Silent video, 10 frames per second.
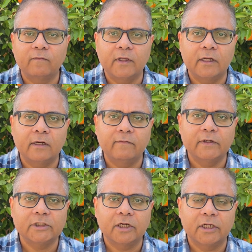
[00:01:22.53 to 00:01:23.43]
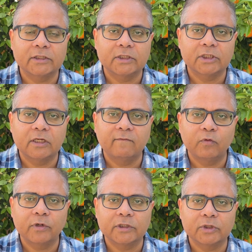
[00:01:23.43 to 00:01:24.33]
field which are essentially
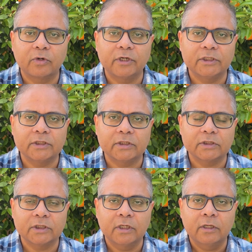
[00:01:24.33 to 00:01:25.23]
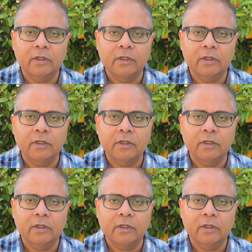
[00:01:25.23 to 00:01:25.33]
focused on research.